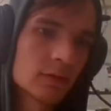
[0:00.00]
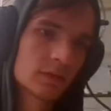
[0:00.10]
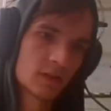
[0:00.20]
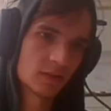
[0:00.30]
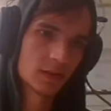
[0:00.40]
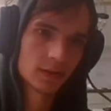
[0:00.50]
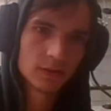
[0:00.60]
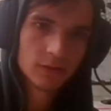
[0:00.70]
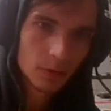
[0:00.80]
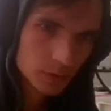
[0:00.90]
Tesla
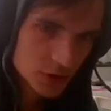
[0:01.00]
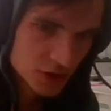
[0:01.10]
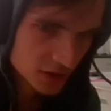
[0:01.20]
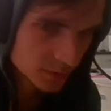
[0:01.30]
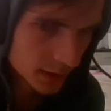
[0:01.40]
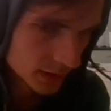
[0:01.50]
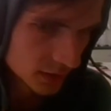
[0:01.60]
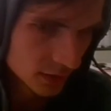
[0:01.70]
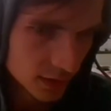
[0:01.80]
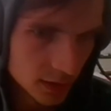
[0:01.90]
got so much shit back in
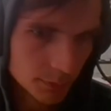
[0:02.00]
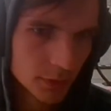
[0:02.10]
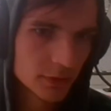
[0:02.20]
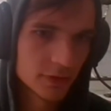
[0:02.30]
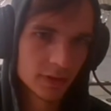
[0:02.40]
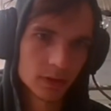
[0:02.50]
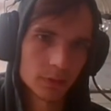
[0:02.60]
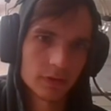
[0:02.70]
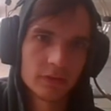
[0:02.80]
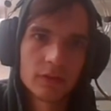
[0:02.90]
the day. But
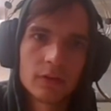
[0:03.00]
anyways,